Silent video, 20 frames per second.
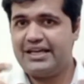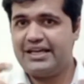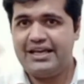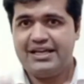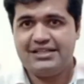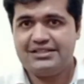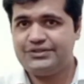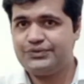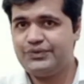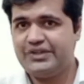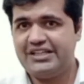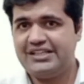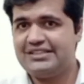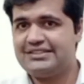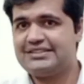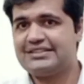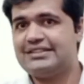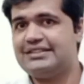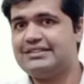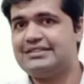as we
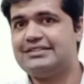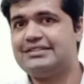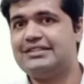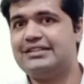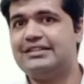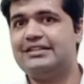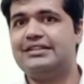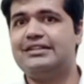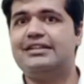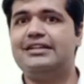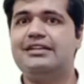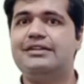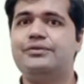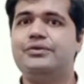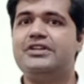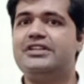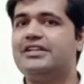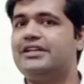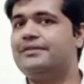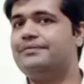discussed
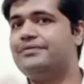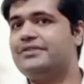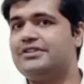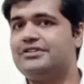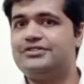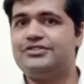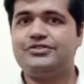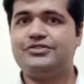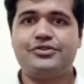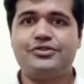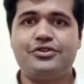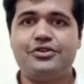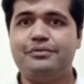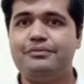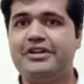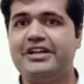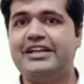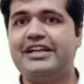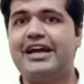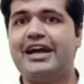with reference to
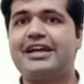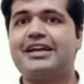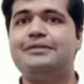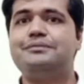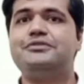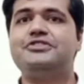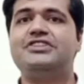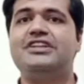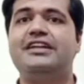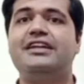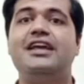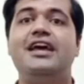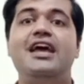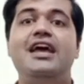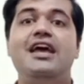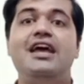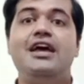Roman Jakobson,